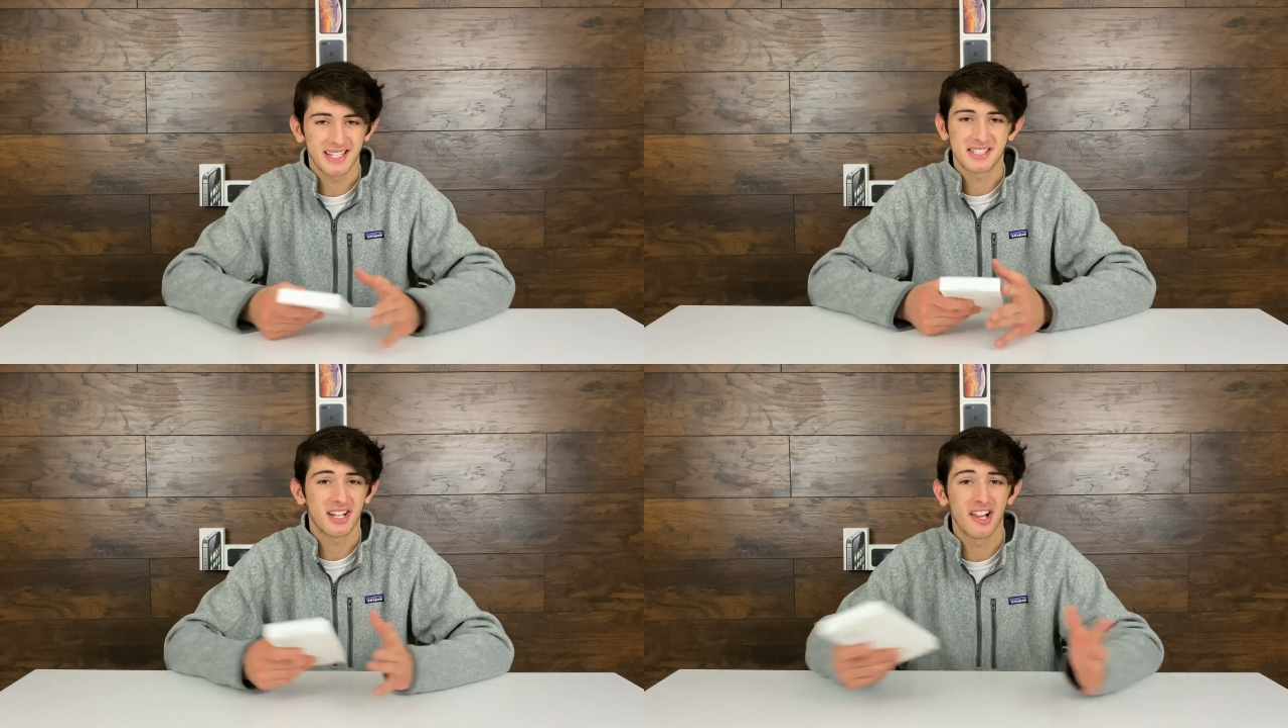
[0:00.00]

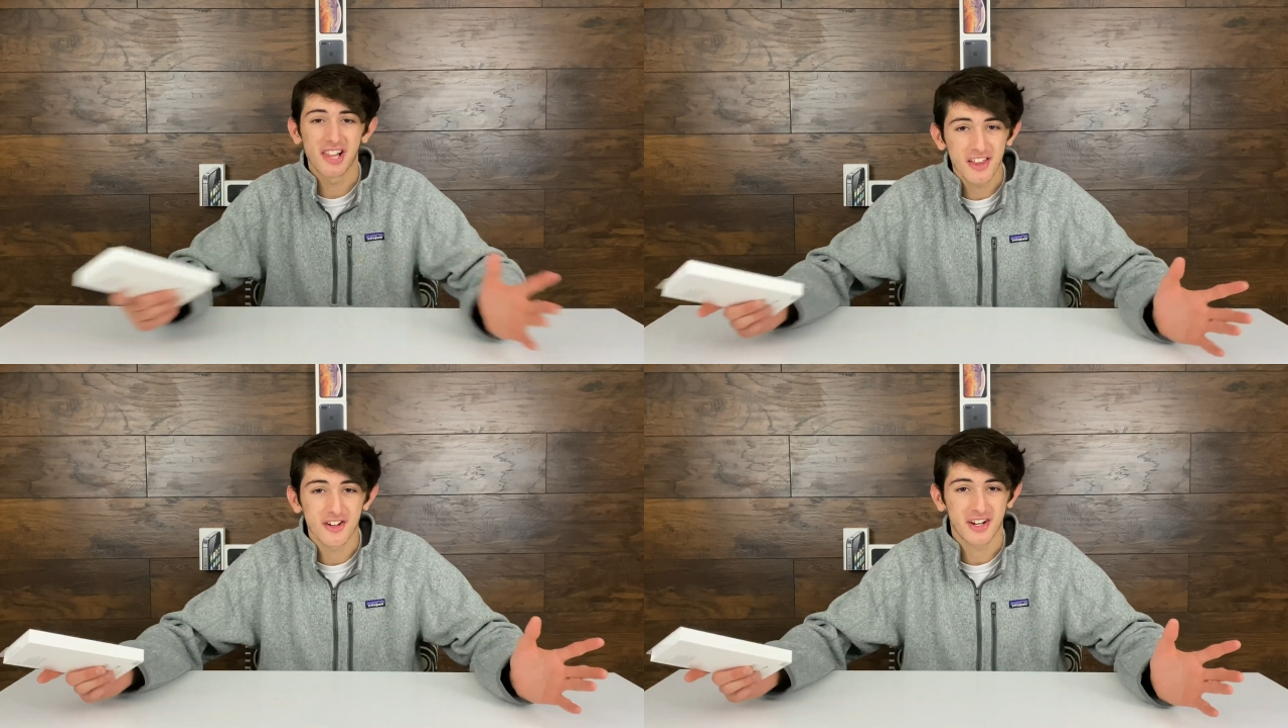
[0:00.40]
It's a
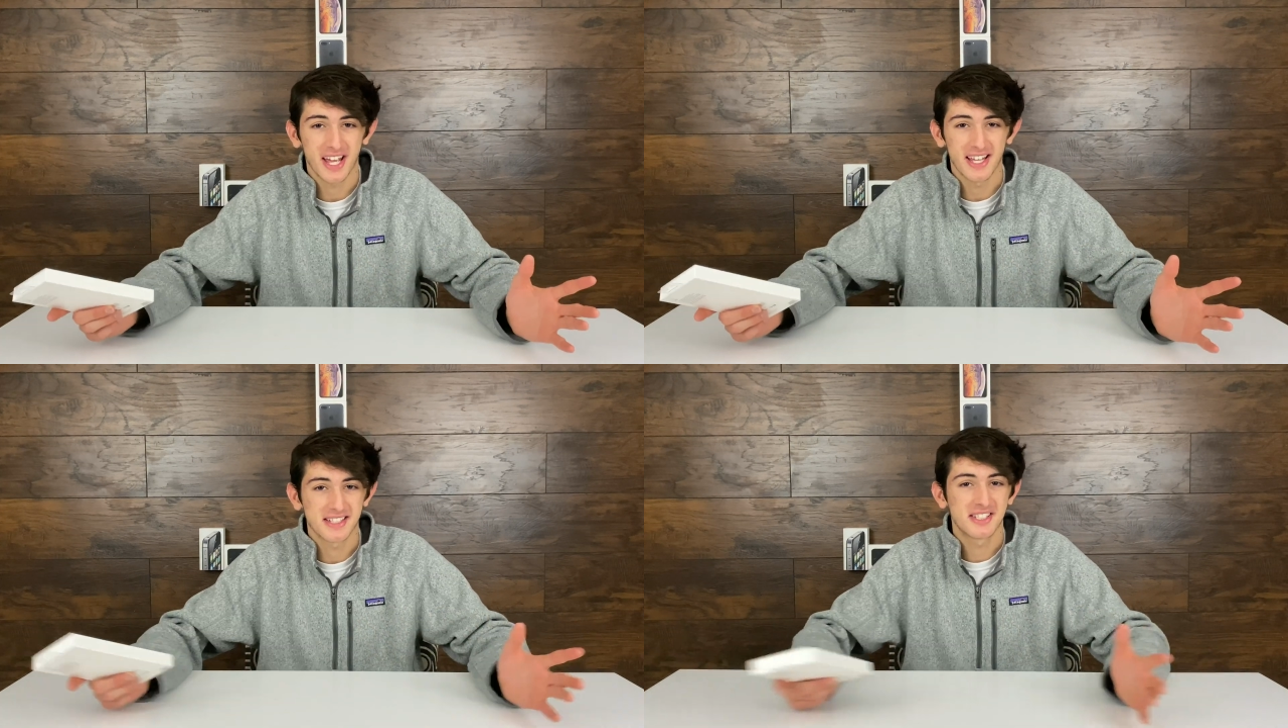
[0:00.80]
leather
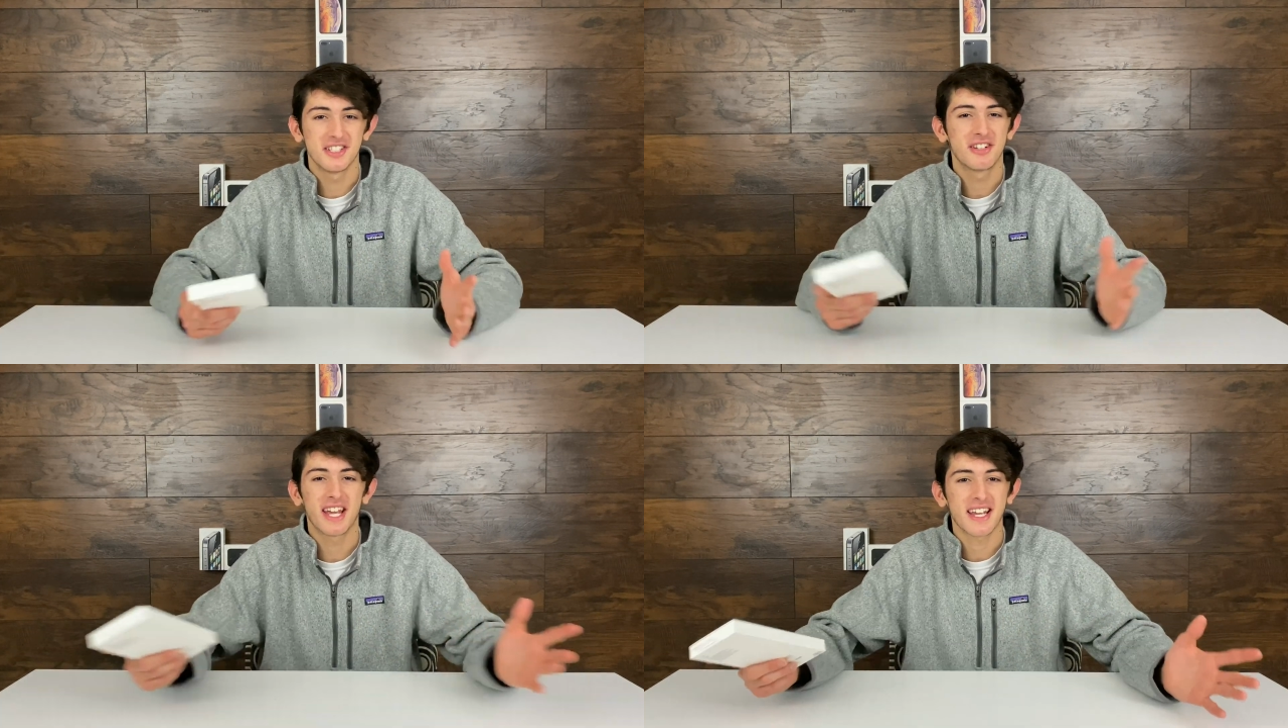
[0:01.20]
case.
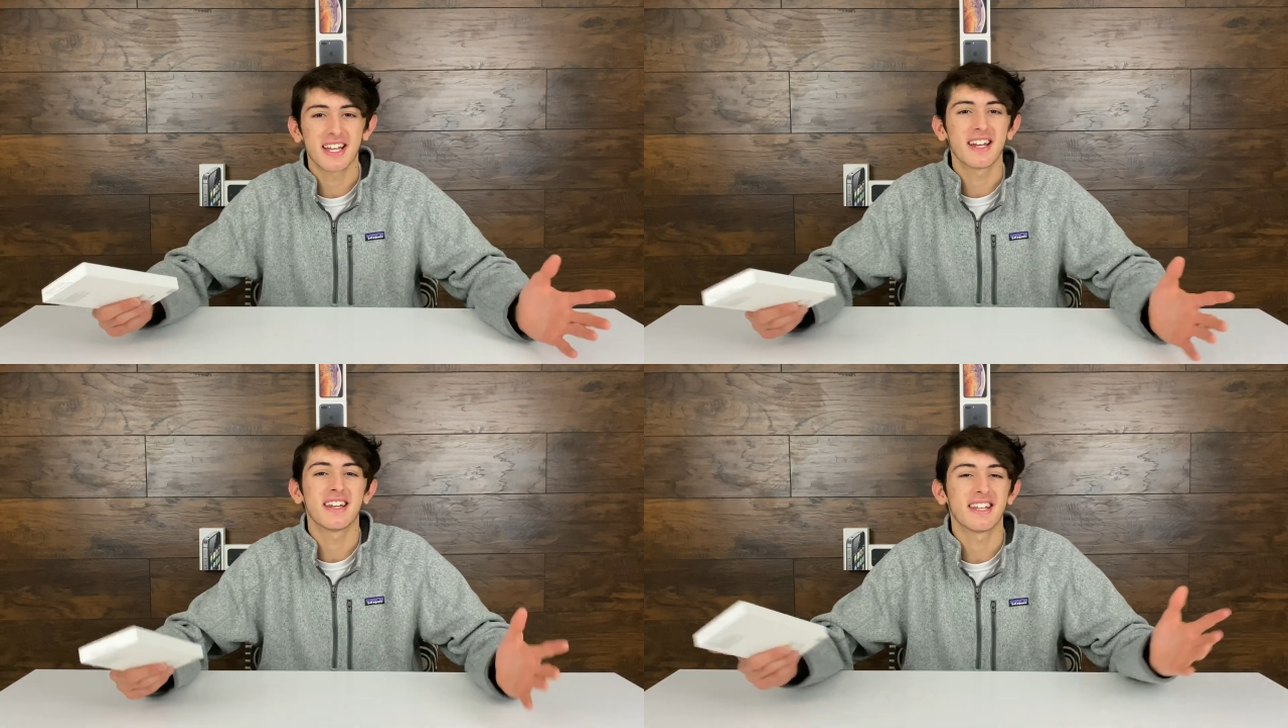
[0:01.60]
You can't
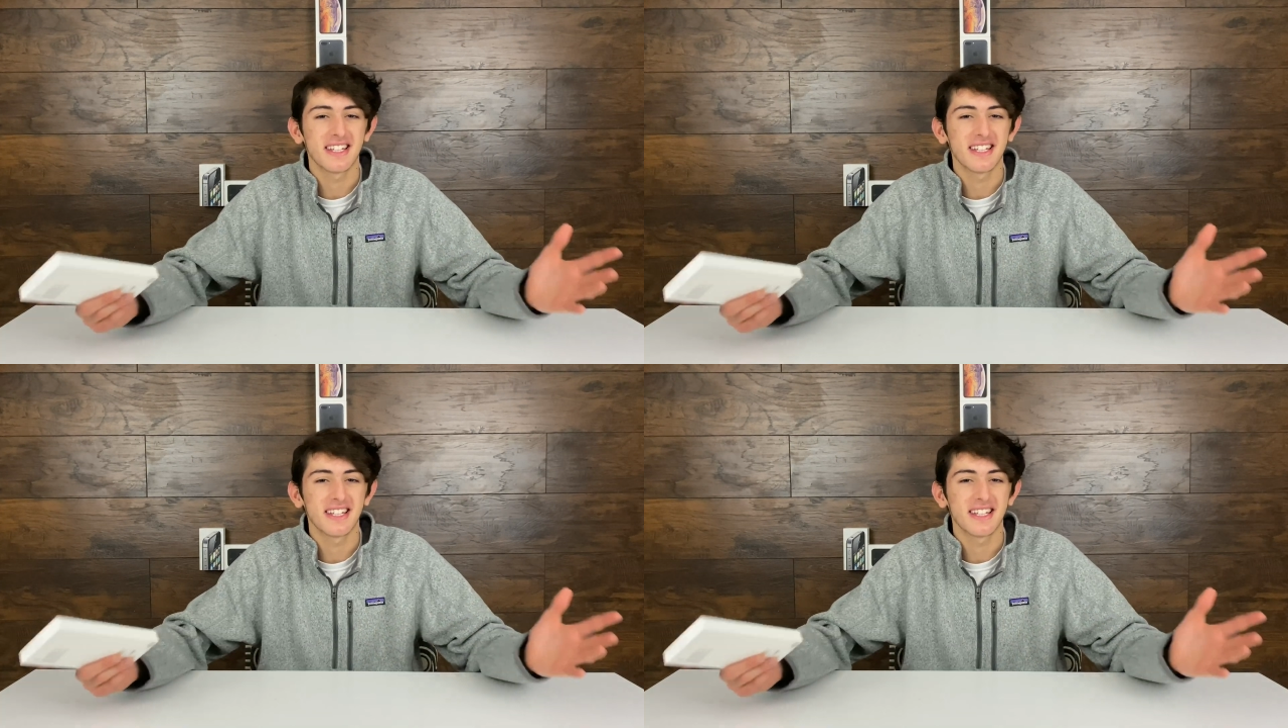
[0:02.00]
get any